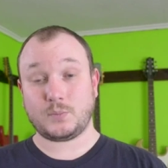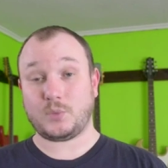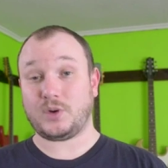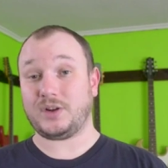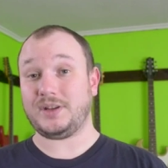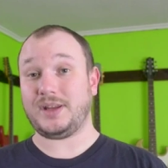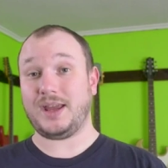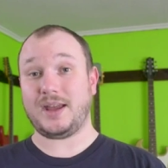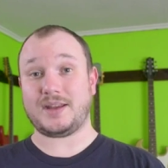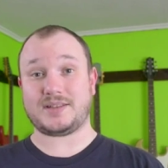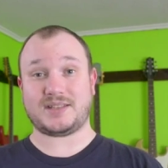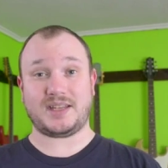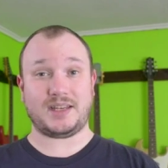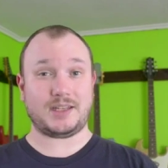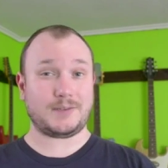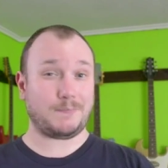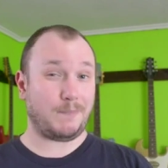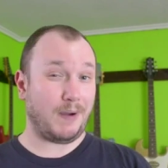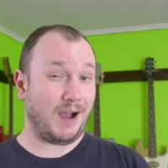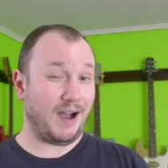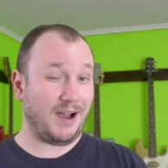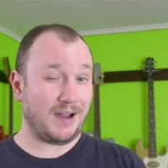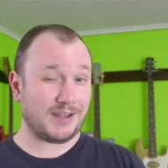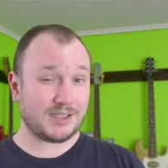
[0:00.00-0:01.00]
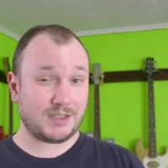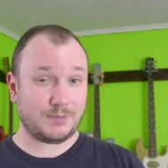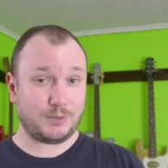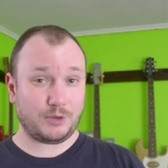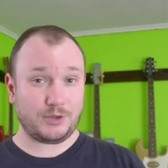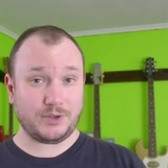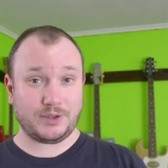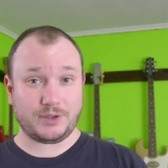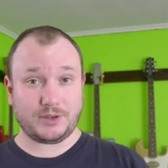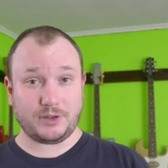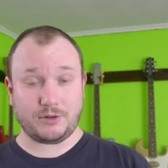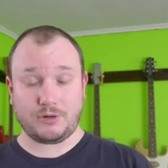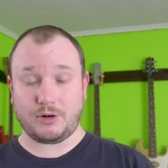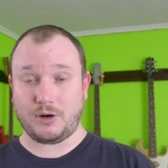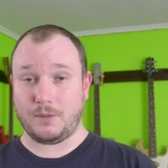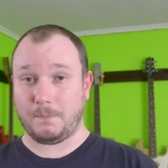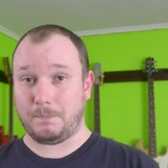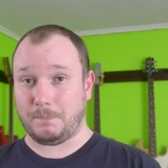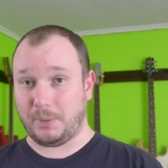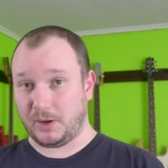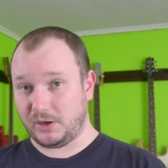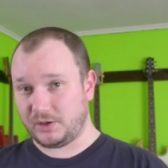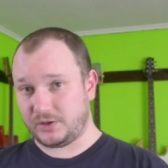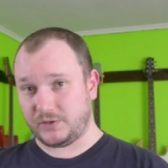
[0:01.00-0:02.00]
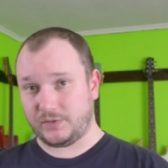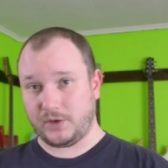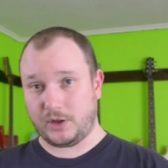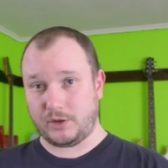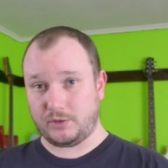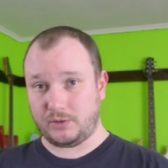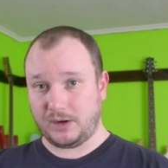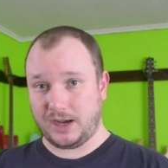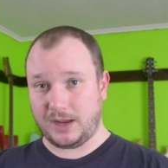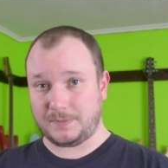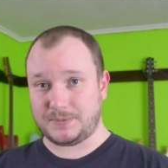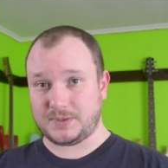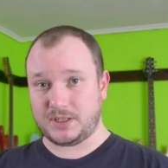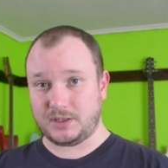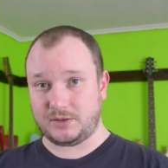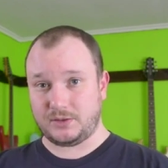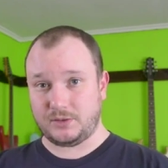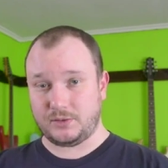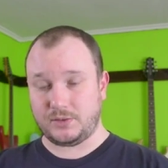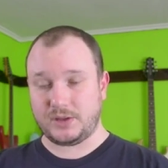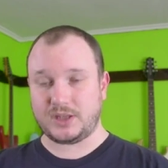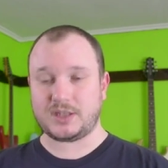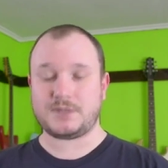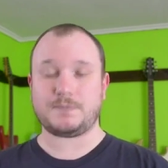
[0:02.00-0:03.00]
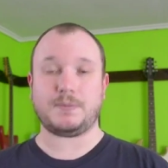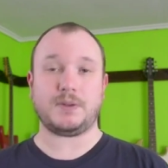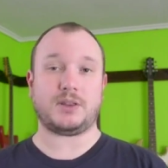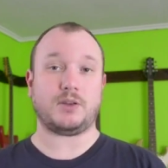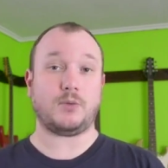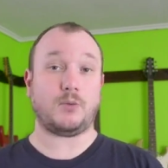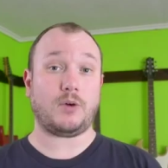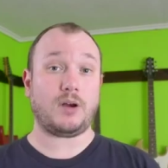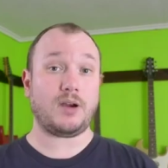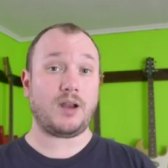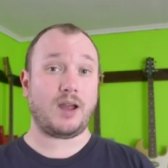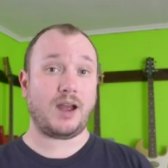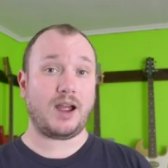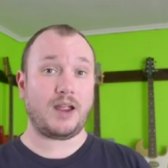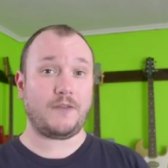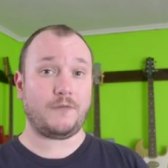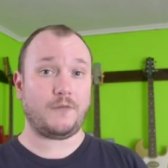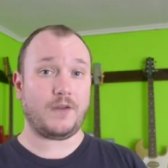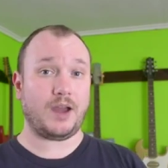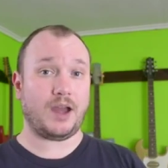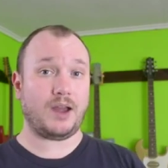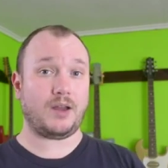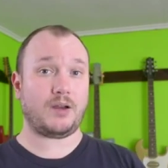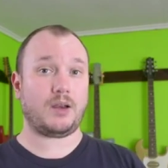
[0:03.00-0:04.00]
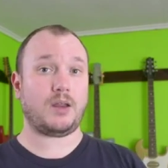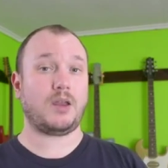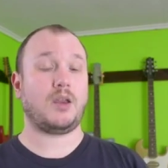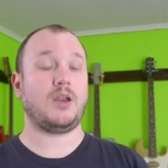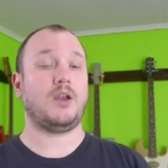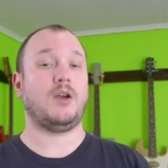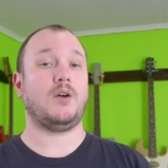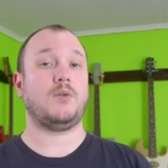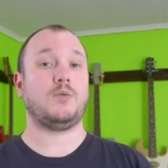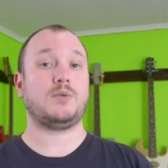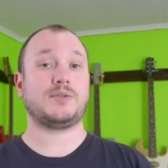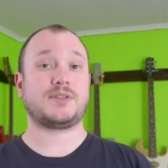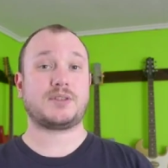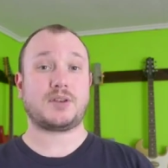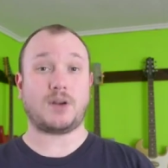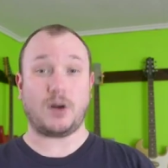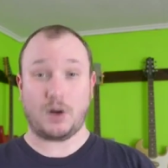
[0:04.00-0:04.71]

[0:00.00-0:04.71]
Well, yes, it's possible that there are a bunch of other apps that do this, but the one I found was